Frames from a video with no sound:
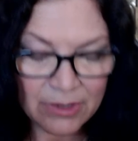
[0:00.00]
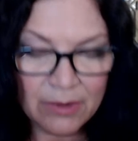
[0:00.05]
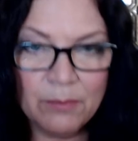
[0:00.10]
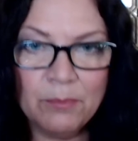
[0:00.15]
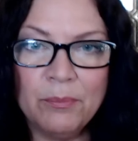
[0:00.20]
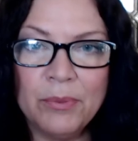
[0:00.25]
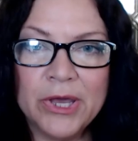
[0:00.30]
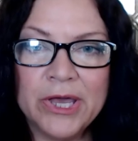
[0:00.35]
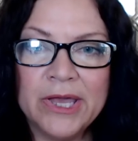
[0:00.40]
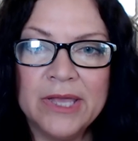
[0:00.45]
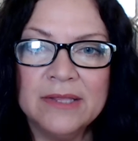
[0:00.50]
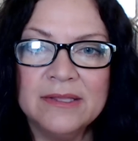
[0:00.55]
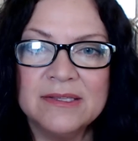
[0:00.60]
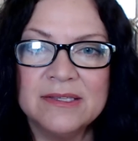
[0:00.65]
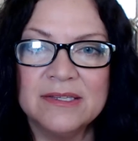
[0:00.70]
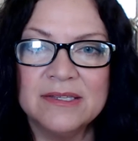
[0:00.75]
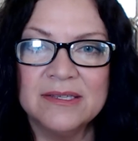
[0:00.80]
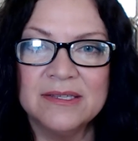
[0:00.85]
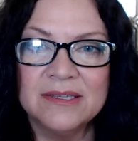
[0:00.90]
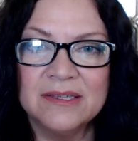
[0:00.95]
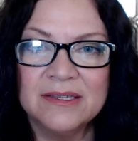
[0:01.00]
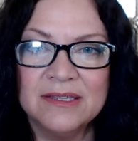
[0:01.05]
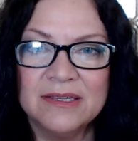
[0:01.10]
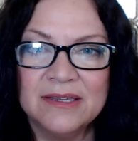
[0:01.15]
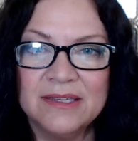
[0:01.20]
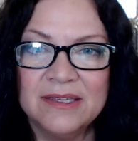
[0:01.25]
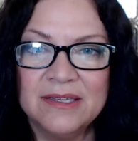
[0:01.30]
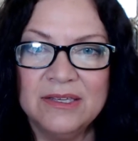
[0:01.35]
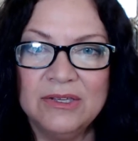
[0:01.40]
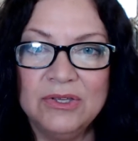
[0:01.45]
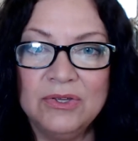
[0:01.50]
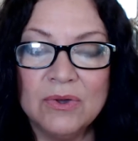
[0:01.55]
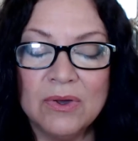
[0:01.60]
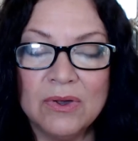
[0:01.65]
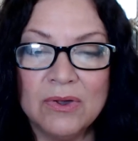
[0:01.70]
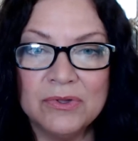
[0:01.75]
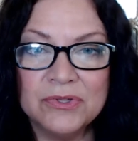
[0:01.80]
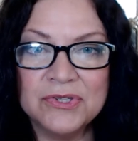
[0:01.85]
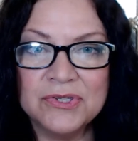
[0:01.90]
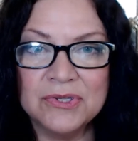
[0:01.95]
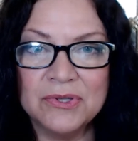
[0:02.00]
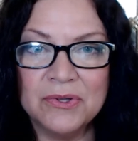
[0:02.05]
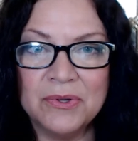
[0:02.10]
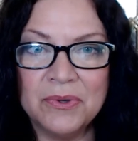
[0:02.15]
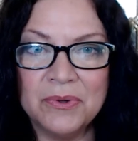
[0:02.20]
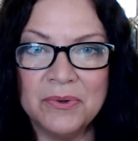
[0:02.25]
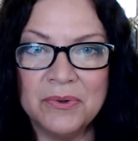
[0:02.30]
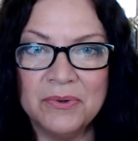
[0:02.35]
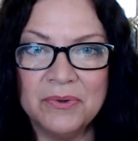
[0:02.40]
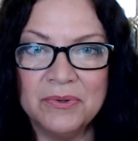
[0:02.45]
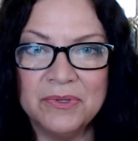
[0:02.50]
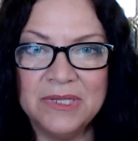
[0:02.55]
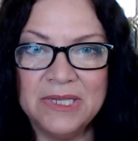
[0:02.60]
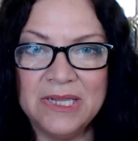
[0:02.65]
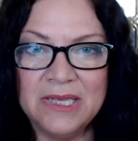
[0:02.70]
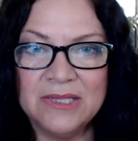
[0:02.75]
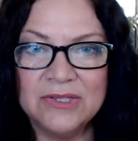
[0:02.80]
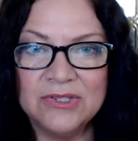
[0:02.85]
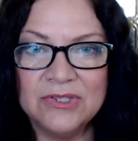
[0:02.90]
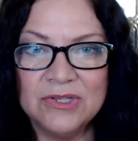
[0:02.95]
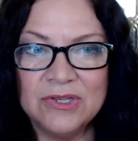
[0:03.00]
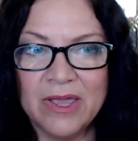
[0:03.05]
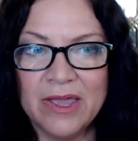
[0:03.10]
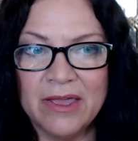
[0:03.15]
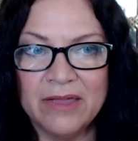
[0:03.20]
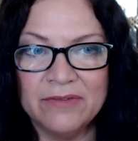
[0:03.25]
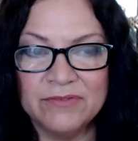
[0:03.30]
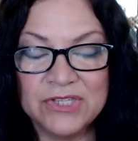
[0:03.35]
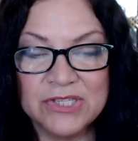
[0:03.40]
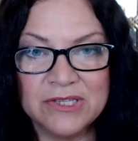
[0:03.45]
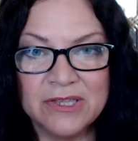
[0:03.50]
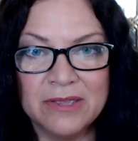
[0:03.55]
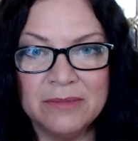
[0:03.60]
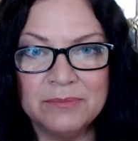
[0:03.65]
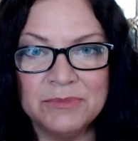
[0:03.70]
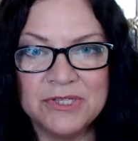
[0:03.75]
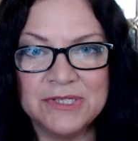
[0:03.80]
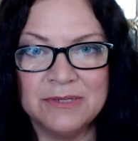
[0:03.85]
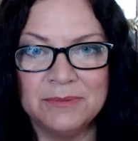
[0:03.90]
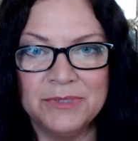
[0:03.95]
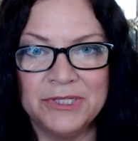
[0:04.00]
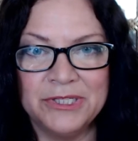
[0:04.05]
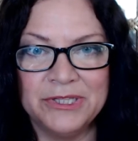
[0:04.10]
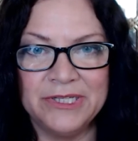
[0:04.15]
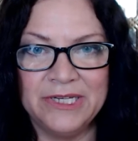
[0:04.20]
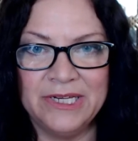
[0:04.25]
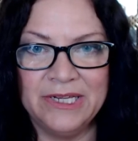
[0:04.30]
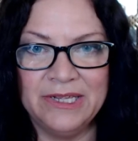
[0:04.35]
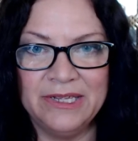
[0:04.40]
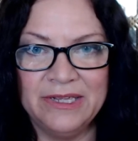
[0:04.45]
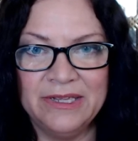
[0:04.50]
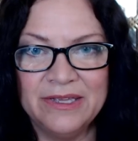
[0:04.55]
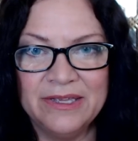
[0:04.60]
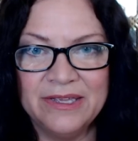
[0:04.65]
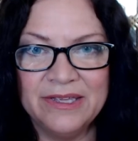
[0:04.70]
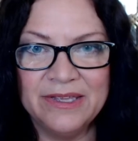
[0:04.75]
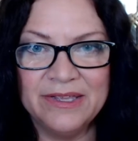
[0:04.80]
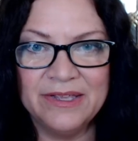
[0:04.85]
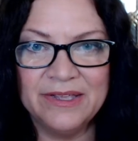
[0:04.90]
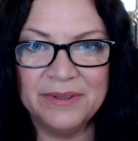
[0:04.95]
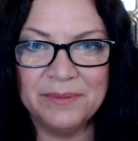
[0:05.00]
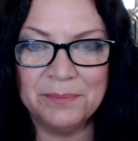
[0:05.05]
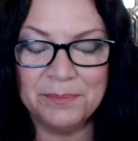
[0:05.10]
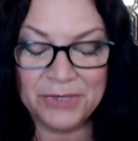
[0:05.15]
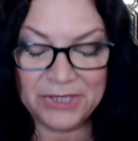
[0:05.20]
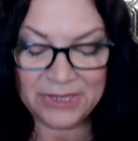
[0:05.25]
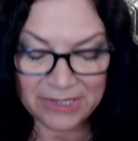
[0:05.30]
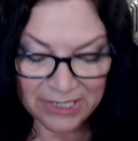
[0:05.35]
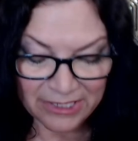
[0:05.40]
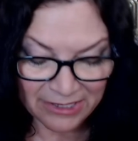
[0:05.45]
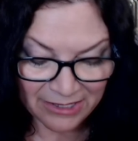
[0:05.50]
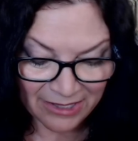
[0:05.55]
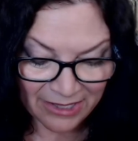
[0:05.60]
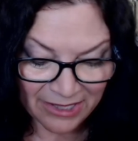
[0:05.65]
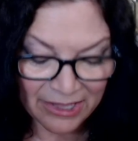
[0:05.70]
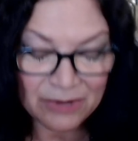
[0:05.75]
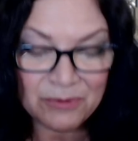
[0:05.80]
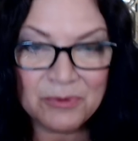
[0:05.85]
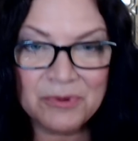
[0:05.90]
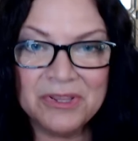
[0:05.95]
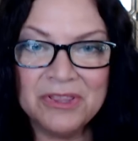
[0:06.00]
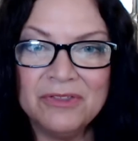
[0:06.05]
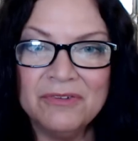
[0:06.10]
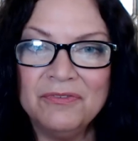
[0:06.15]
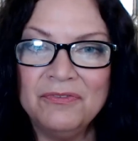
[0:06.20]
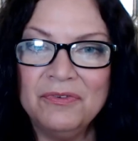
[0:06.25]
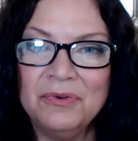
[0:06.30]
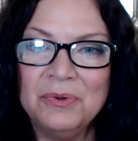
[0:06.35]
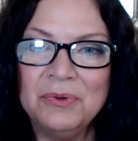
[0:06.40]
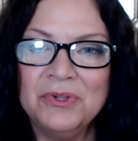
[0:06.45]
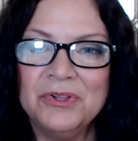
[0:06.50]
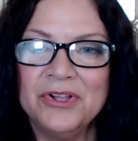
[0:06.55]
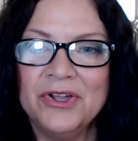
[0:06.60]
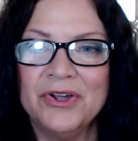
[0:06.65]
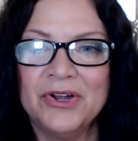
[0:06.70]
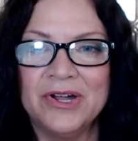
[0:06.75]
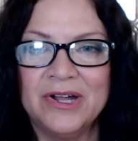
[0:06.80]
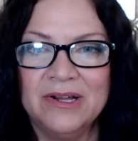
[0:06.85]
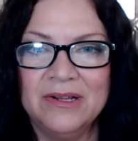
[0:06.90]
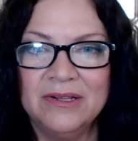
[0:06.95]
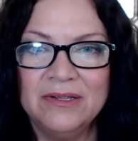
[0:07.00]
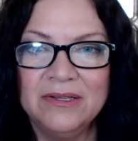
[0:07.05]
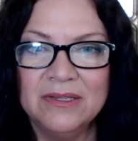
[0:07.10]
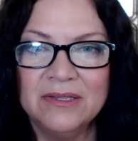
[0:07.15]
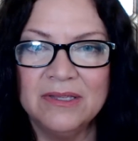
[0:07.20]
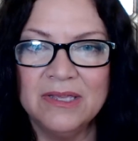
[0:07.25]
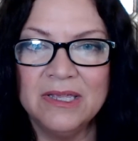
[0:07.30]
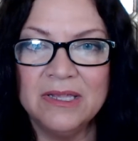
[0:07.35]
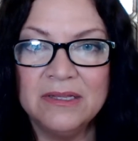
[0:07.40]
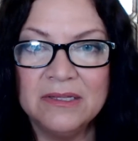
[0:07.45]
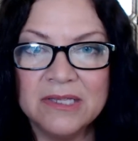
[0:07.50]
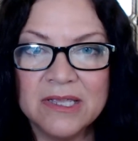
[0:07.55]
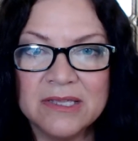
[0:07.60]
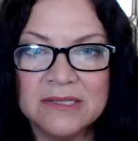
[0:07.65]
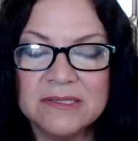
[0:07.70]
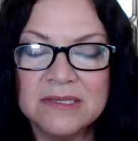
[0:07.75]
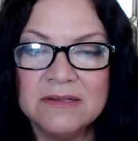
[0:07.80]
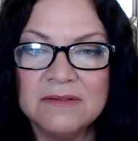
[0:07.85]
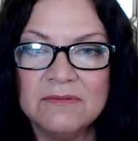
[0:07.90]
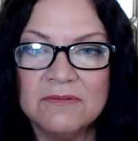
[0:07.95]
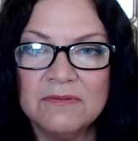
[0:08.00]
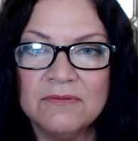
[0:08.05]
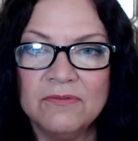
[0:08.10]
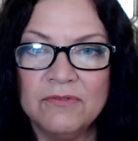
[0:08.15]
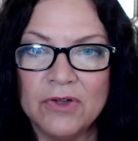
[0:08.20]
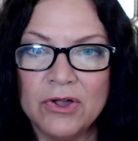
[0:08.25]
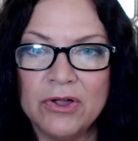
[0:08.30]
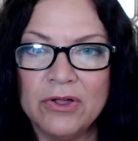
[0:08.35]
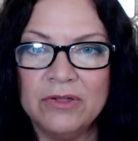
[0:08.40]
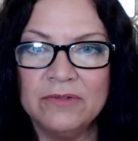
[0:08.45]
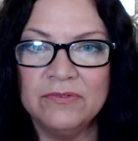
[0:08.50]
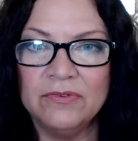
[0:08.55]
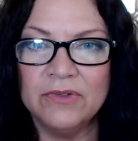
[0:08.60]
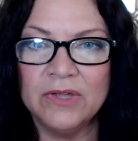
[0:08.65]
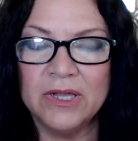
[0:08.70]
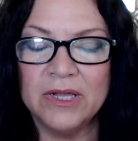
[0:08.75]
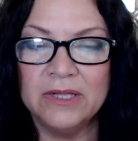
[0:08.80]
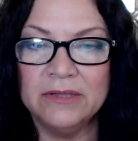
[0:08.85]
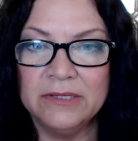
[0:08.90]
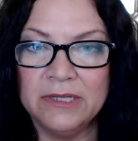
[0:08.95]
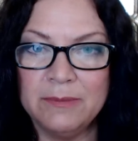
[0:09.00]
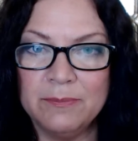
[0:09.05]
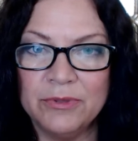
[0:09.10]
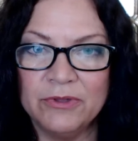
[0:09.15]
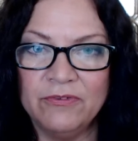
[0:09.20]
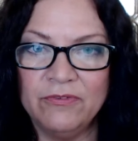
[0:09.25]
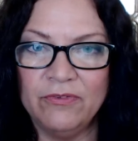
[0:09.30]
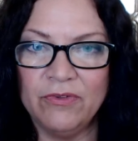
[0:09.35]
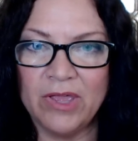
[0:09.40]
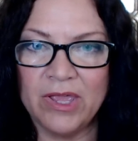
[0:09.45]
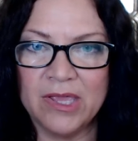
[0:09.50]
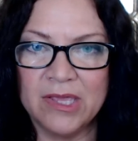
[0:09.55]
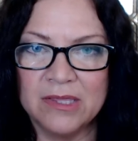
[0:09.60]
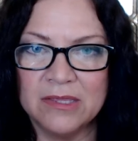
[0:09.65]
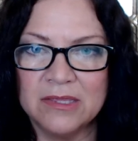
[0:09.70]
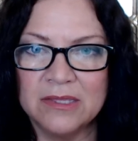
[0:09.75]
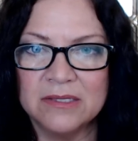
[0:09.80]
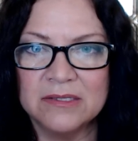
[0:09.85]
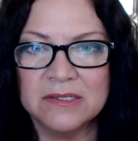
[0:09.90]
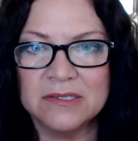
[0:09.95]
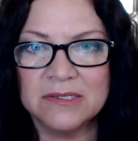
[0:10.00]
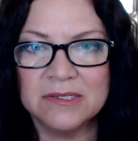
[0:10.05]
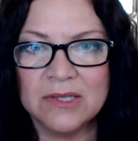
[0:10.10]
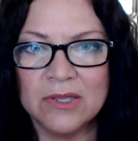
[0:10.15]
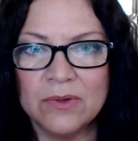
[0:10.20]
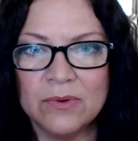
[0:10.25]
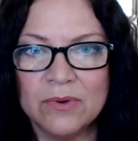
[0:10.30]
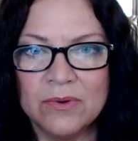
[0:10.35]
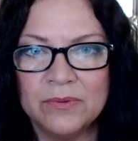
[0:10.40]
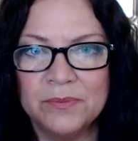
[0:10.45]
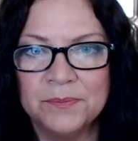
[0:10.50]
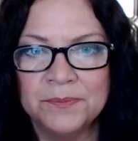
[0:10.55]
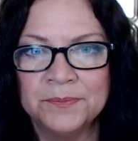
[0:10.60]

but you also need to have some stability. But then again, with the Fool card, it does involve a leap of faith. So